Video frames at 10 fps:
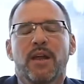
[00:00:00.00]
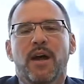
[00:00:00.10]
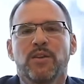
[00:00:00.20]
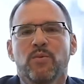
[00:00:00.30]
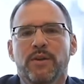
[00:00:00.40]

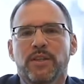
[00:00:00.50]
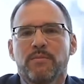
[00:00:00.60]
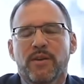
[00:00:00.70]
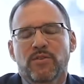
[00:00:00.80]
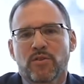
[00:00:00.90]
And you want to
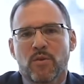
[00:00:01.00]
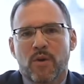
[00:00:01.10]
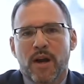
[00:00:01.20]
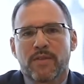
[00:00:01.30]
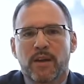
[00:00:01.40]
make
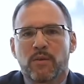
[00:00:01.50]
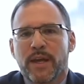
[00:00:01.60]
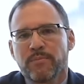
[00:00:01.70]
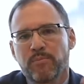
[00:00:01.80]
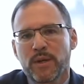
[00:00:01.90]
sure that
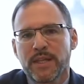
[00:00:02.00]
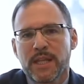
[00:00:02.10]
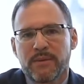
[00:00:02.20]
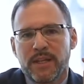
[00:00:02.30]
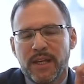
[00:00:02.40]
in putting
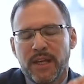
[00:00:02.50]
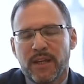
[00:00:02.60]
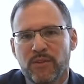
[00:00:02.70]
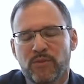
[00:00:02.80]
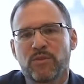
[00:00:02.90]
them at
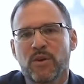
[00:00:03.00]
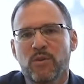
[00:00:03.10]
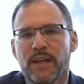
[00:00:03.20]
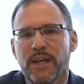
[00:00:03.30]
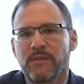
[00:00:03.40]
ease, you
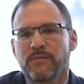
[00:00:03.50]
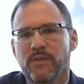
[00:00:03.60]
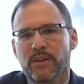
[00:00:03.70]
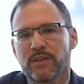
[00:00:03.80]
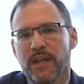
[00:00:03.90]
don't
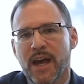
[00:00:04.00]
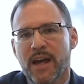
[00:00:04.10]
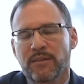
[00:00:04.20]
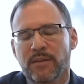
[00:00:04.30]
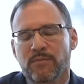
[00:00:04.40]
inadvertently
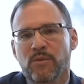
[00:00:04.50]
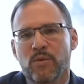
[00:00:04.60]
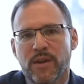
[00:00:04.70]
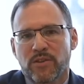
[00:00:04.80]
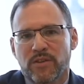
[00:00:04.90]
ask them
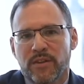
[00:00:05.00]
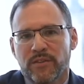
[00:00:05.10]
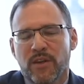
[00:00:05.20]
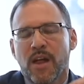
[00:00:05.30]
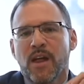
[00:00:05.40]

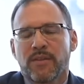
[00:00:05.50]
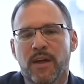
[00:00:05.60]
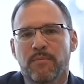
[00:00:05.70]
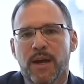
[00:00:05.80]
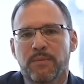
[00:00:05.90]
questions
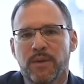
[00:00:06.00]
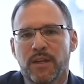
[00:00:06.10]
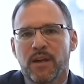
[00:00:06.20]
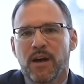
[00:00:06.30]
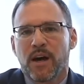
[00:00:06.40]
that might
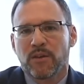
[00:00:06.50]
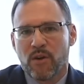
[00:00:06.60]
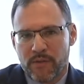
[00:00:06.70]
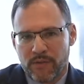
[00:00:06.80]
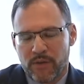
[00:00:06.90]
be
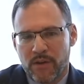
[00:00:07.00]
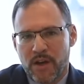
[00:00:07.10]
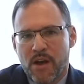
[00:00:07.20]
unlawful.